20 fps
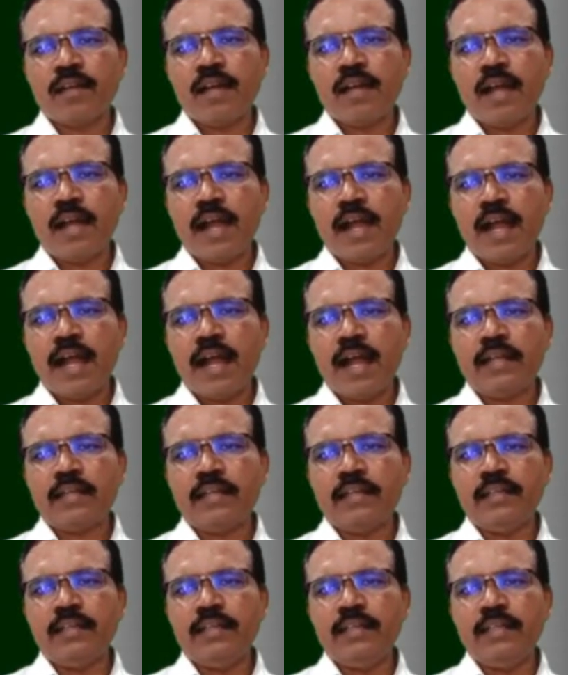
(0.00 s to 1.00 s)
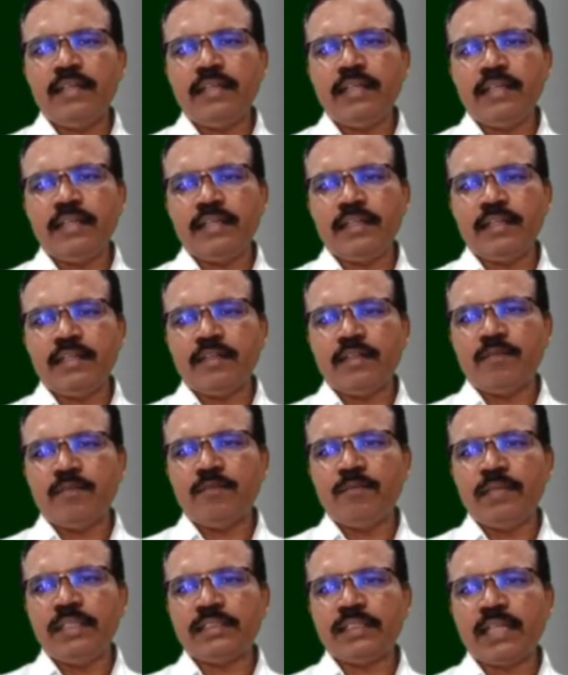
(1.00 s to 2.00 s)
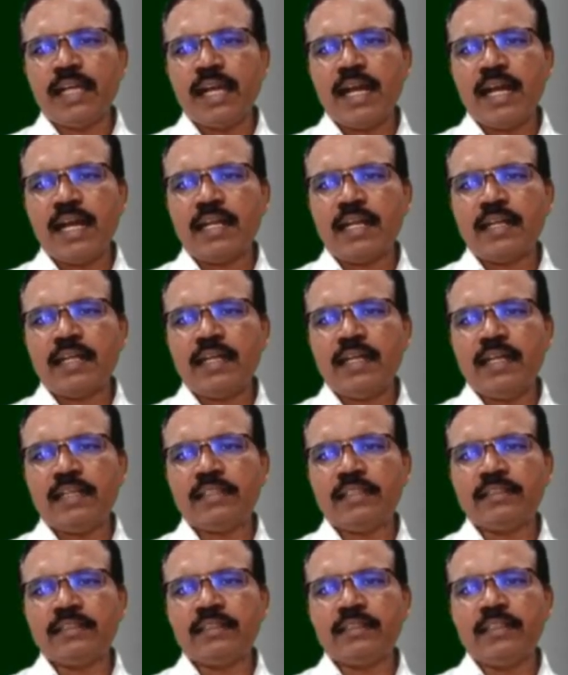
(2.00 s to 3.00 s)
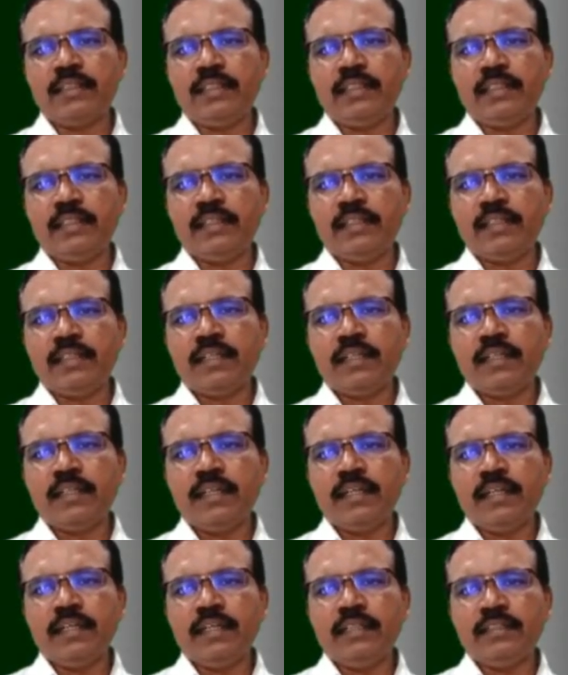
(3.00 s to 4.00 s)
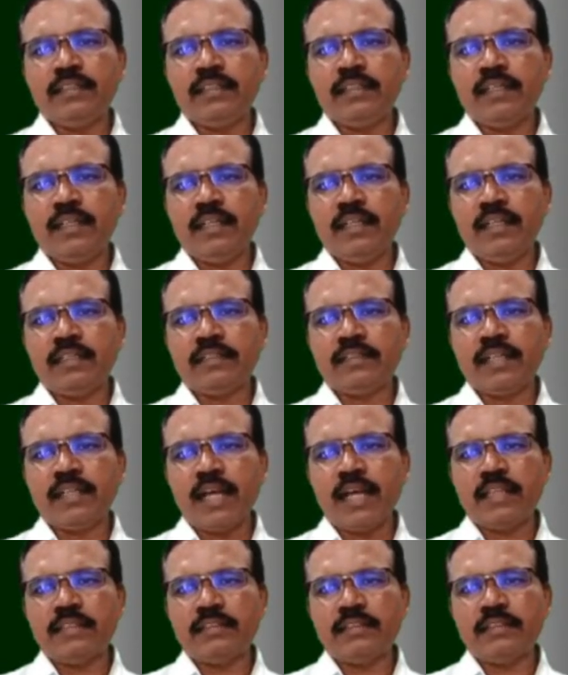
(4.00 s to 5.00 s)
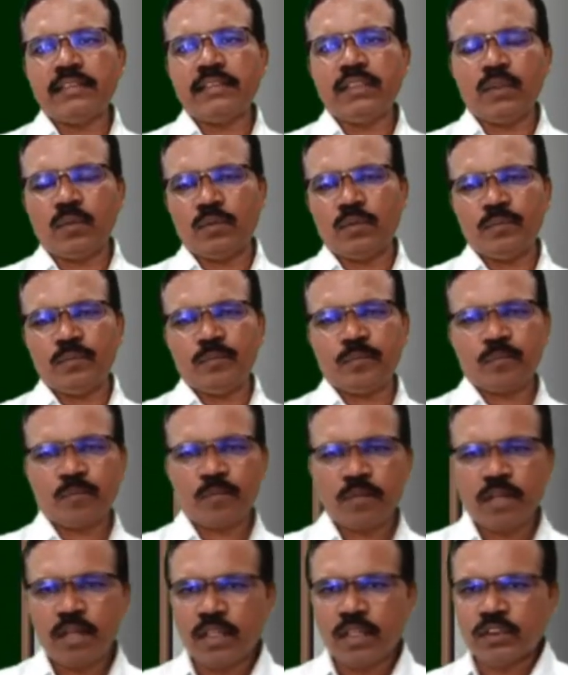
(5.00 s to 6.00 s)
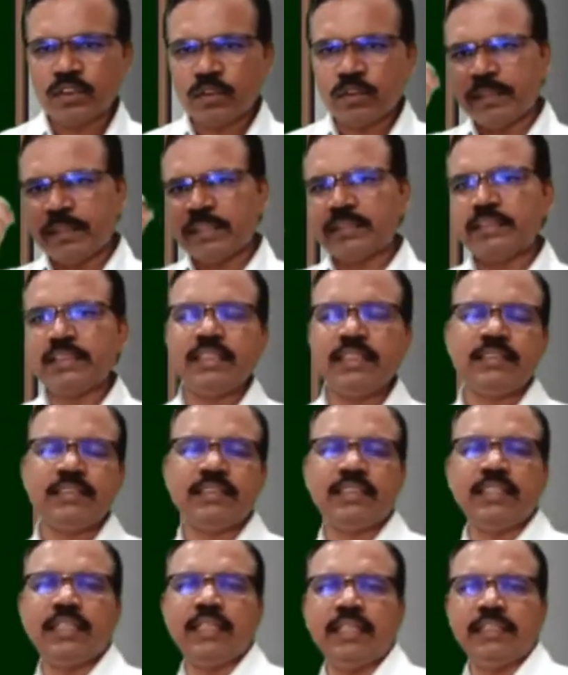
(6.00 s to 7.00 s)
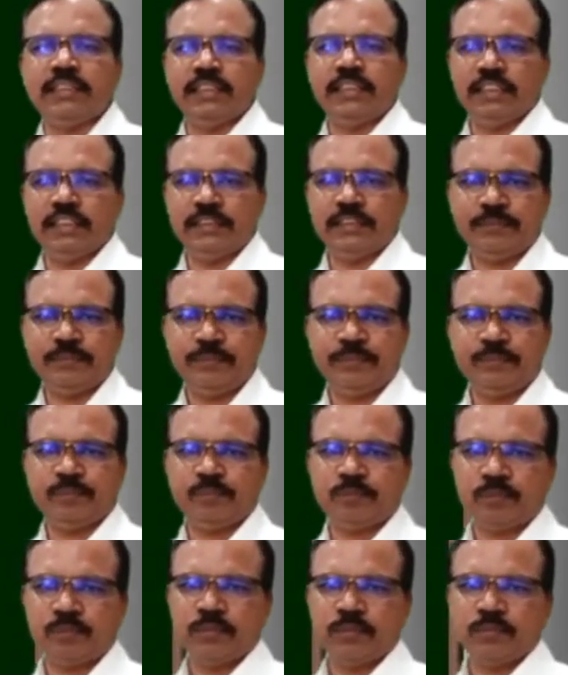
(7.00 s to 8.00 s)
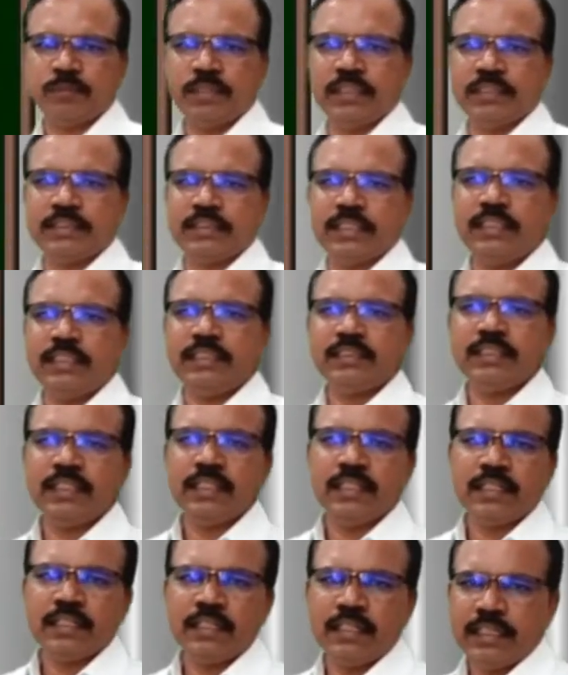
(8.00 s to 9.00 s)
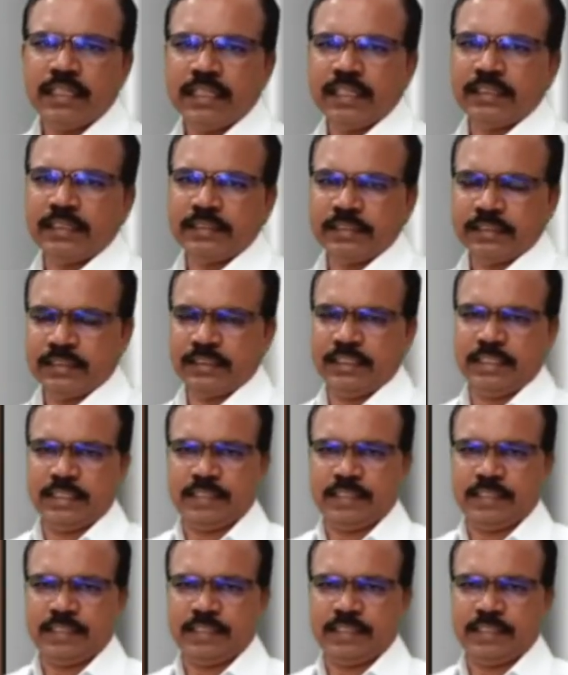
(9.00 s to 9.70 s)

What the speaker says: at D, means at x3, it is less than 0. So function is decreasing. Function is decreasing here.